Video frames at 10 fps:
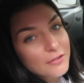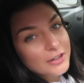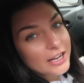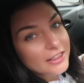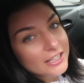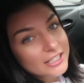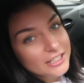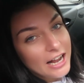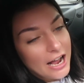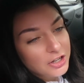new every day. This is
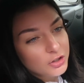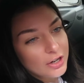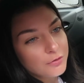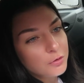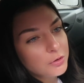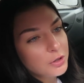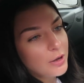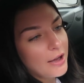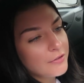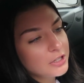an ashtray for
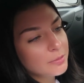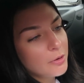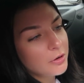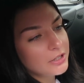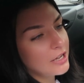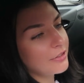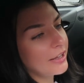you avid smokers out